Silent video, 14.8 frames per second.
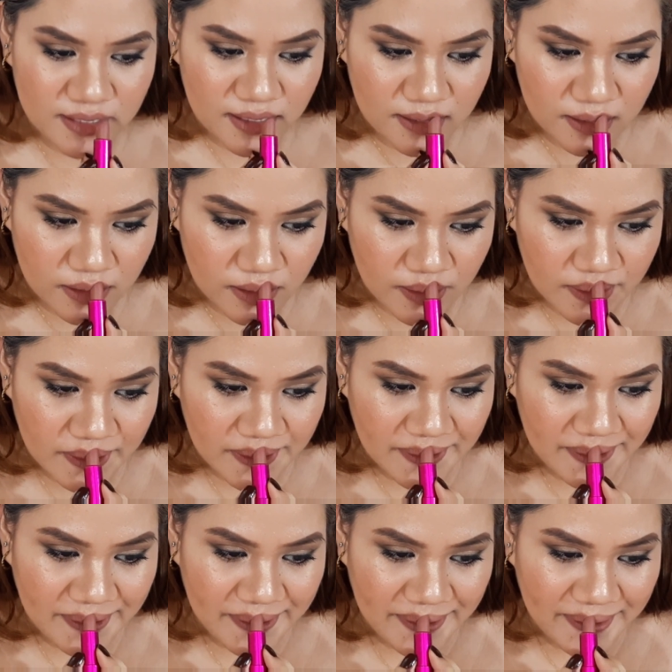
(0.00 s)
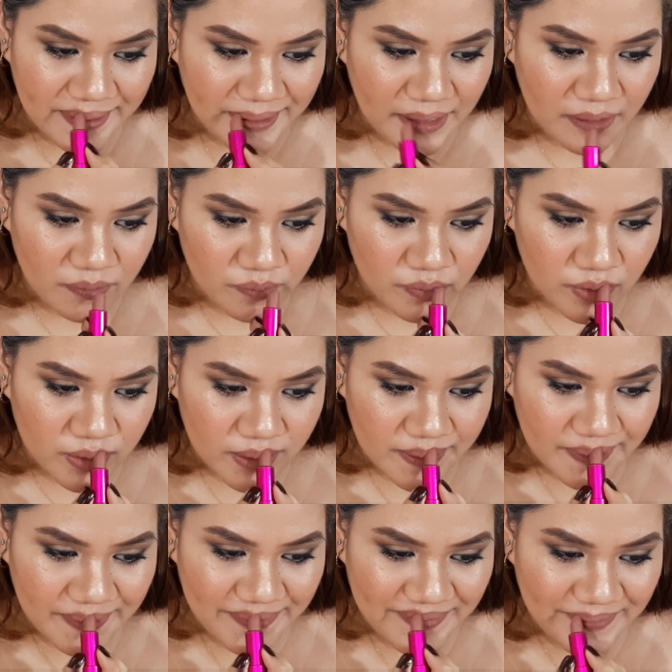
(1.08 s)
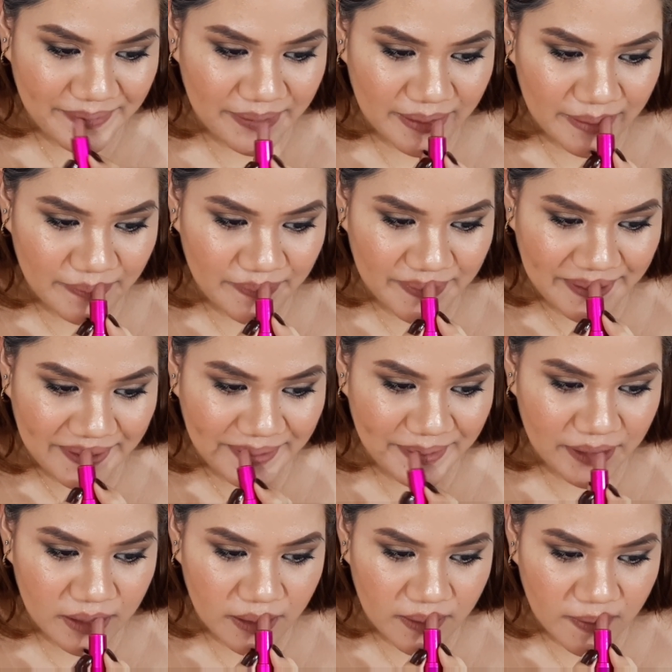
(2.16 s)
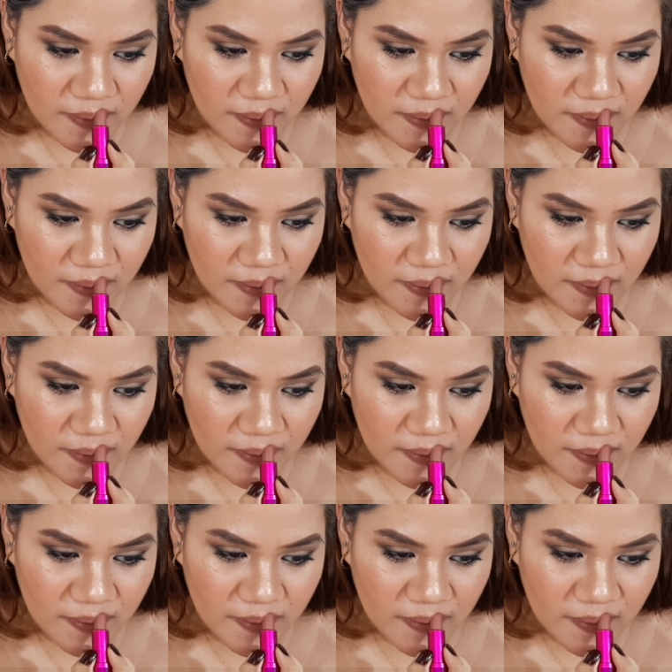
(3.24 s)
and put it over our lip liner.